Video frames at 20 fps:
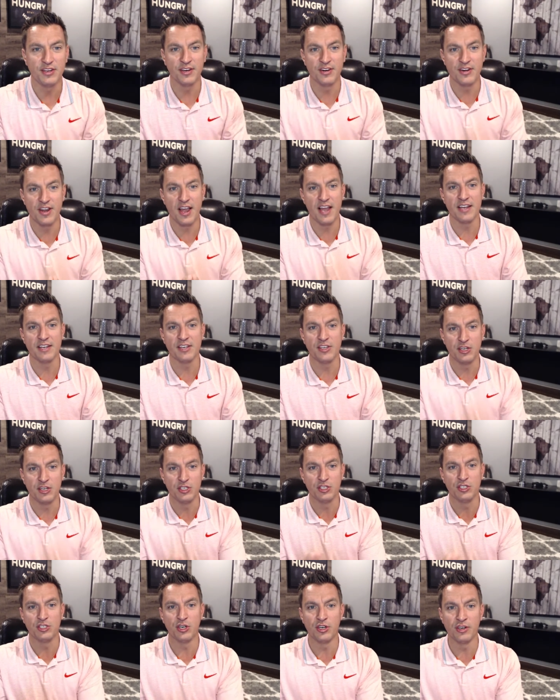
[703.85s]
you're not
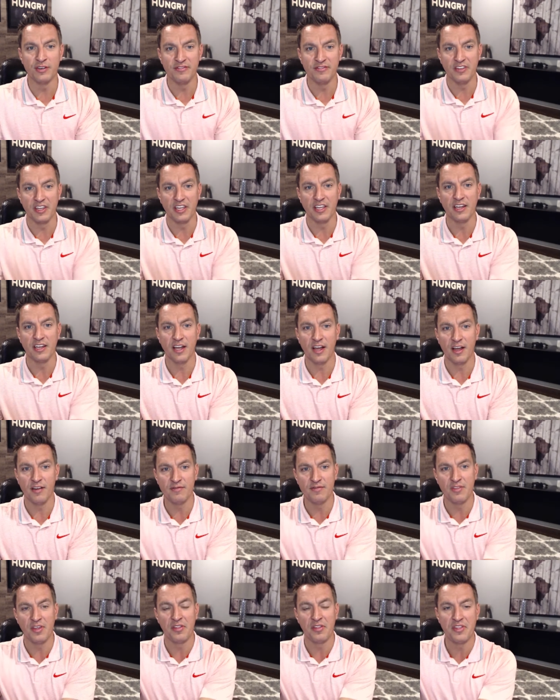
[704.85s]
deserving
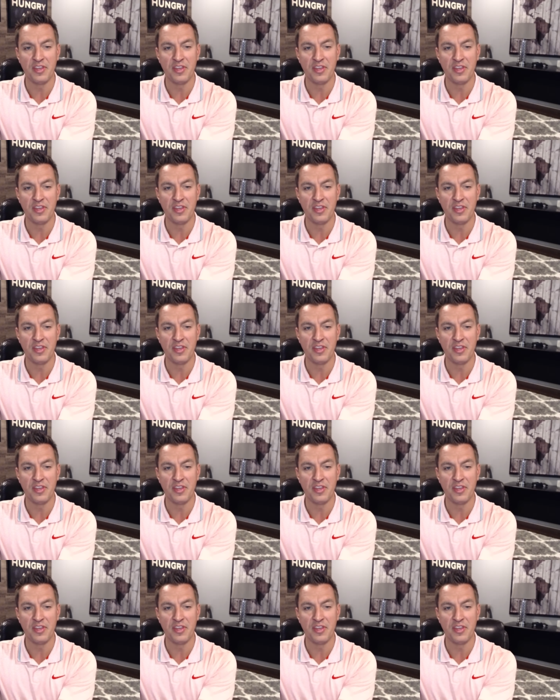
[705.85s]
of the